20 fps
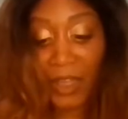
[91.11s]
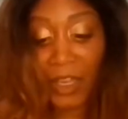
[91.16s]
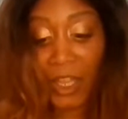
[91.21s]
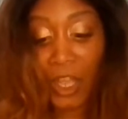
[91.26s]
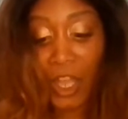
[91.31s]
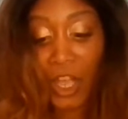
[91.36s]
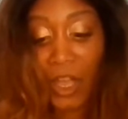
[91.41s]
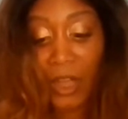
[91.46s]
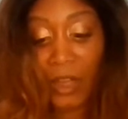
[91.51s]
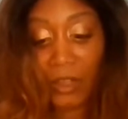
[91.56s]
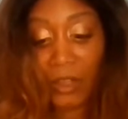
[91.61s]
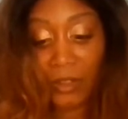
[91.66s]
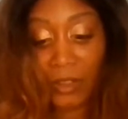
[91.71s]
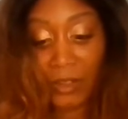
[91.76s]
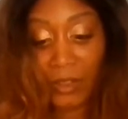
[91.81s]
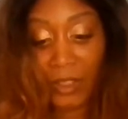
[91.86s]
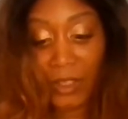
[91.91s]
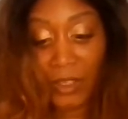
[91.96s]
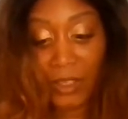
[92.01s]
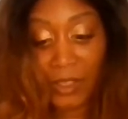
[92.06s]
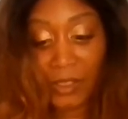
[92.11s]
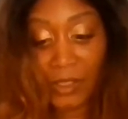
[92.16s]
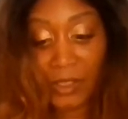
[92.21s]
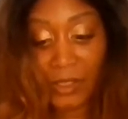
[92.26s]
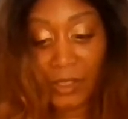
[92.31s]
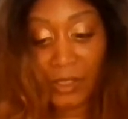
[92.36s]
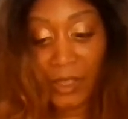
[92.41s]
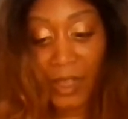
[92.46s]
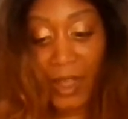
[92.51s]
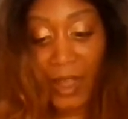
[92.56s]
like the thing
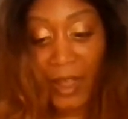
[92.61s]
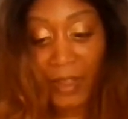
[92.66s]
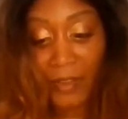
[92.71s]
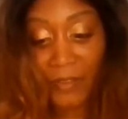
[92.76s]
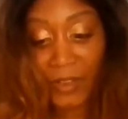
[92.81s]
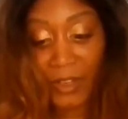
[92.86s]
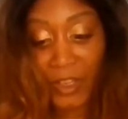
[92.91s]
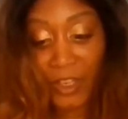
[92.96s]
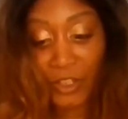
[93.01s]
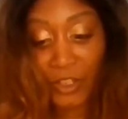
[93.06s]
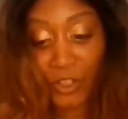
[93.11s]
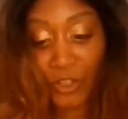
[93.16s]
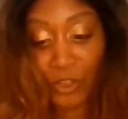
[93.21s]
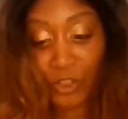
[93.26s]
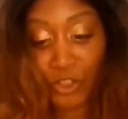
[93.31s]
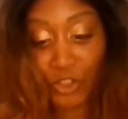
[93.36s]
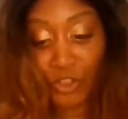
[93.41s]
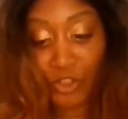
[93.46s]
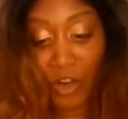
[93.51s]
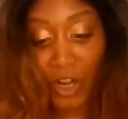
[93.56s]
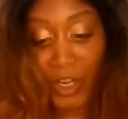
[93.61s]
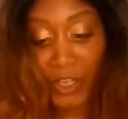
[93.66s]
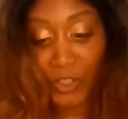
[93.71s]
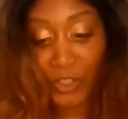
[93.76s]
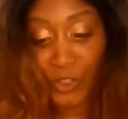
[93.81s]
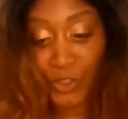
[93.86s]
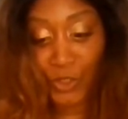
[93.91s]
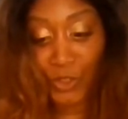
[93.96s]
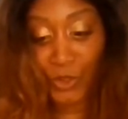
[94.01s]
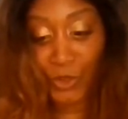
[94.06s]
is, is that I feel like you're
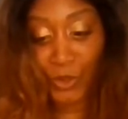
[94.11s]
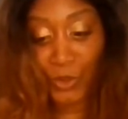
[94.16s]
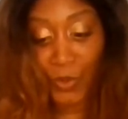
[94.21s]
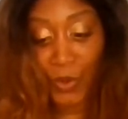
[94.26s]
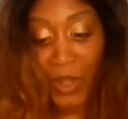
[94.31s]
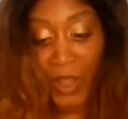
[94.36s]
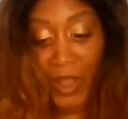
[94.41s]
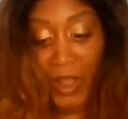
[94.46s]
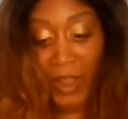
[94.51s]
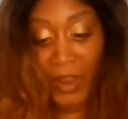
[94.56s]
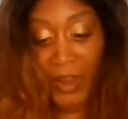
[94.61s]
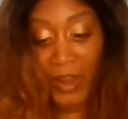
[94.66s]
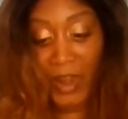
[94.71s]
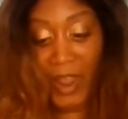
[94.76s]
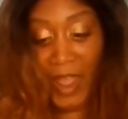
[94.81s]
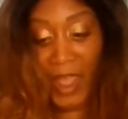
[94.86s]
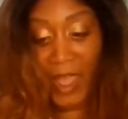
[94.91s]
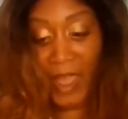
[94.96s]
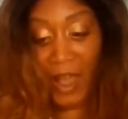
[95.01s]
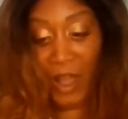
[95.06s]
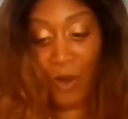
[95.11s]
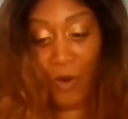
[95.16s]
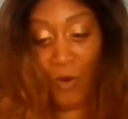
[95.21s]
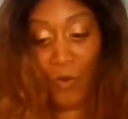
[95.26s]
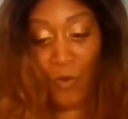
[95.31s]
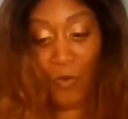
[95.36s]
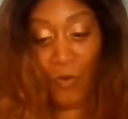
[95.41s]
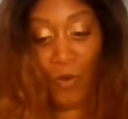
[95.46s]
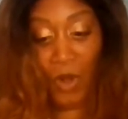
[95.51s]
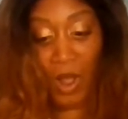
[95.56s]
trying to
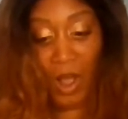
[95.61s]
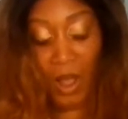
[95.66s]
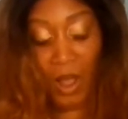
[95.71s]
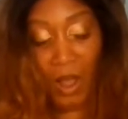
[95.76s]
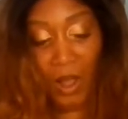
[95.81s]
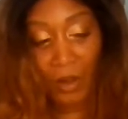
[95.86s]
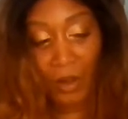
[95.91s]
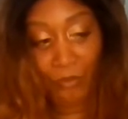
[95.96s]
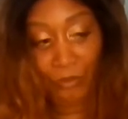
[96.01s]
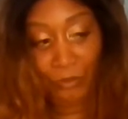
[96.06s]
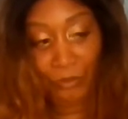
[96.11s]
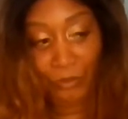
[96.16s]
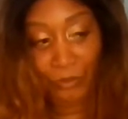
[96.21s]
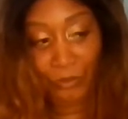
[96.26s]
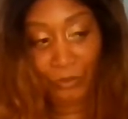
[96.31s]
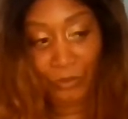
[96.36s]
now, um,